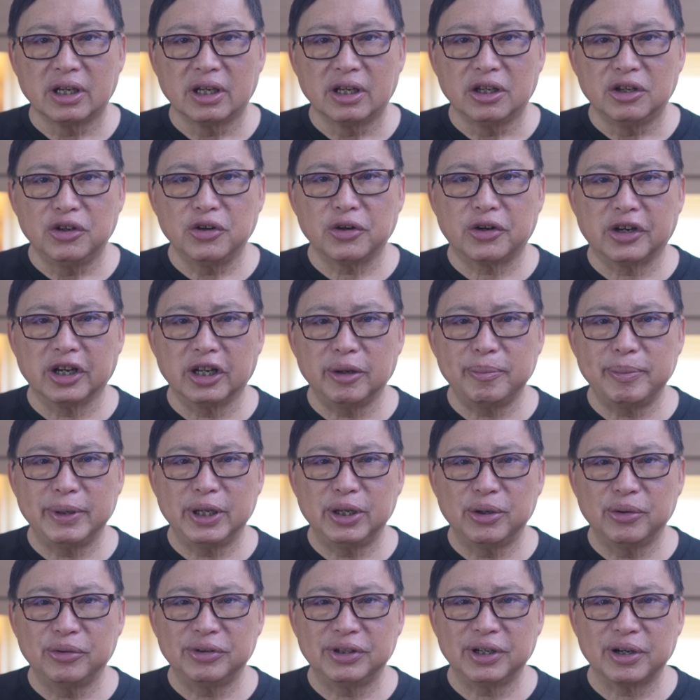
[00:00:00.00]
You could be
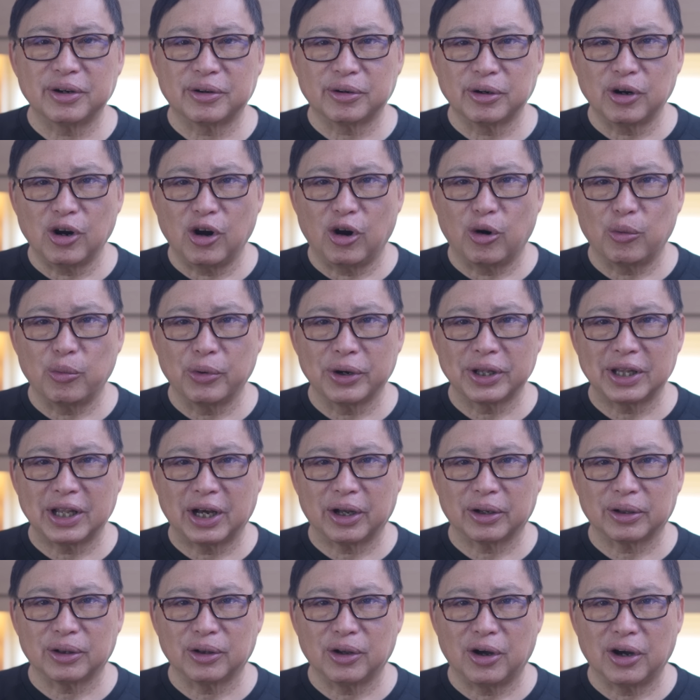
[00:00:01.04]
using Chrome
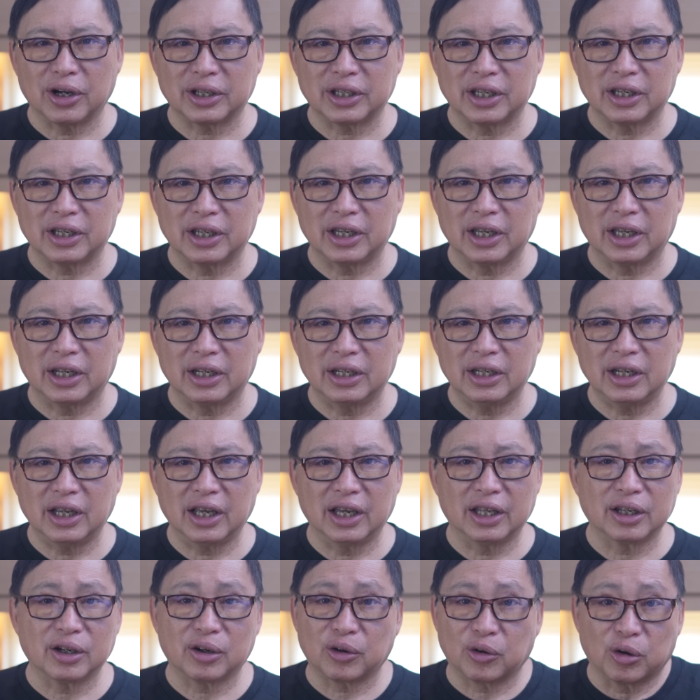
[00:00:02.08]
without logging in,
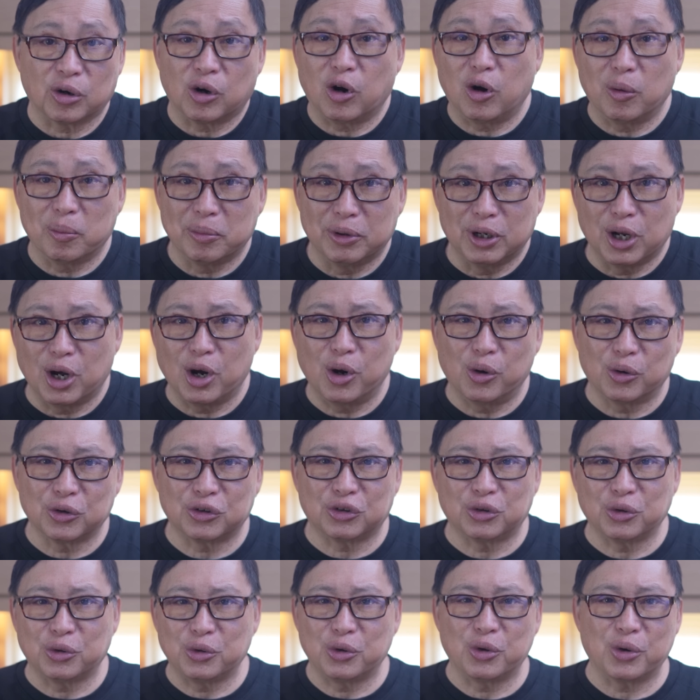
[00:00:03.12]
and Chrome
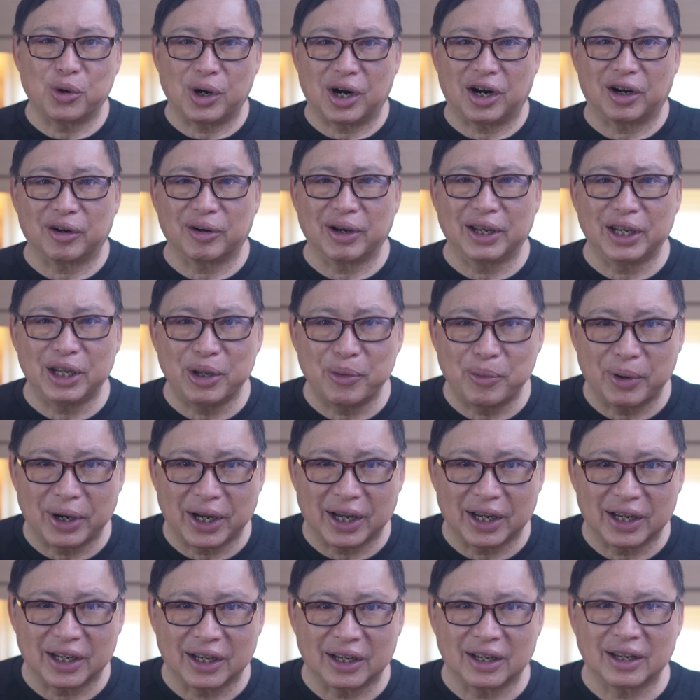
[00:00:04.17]
knows who you are
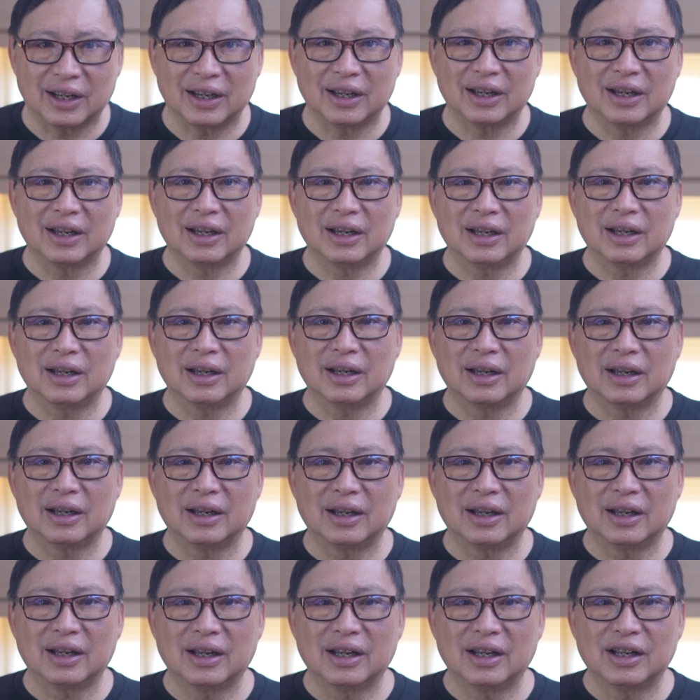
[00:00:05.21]
anyway.
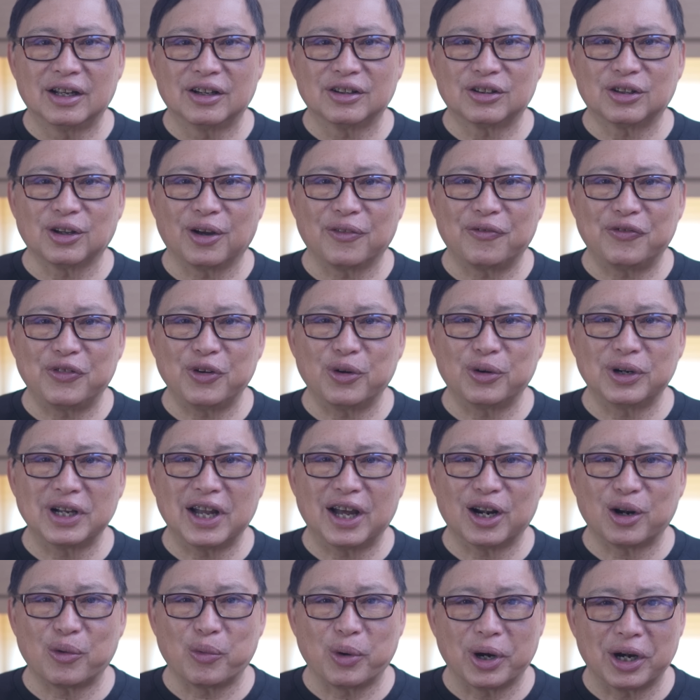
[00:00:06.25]
So if you're
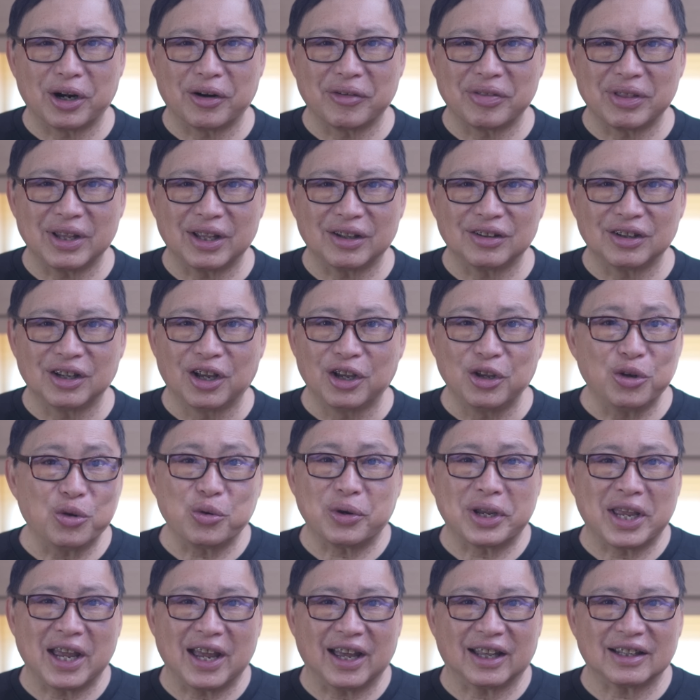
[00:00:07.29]
not aware of this, you
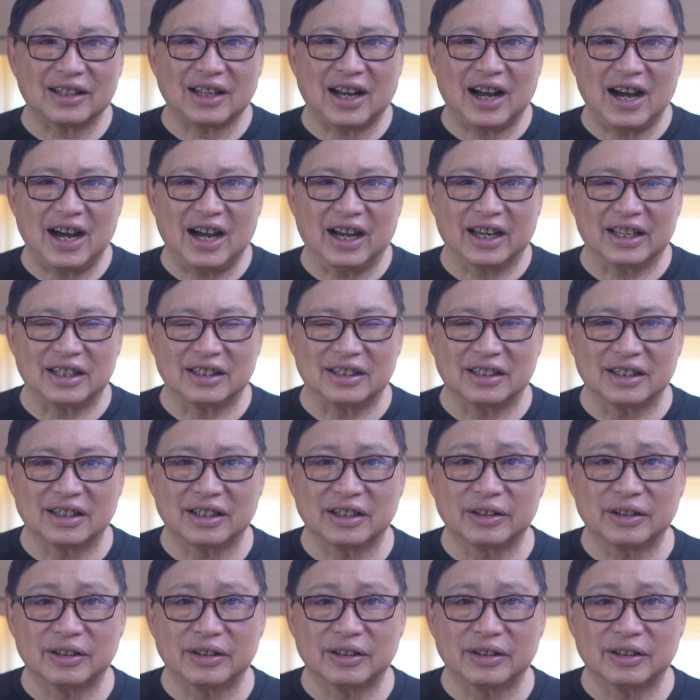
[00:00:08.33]
can't hide.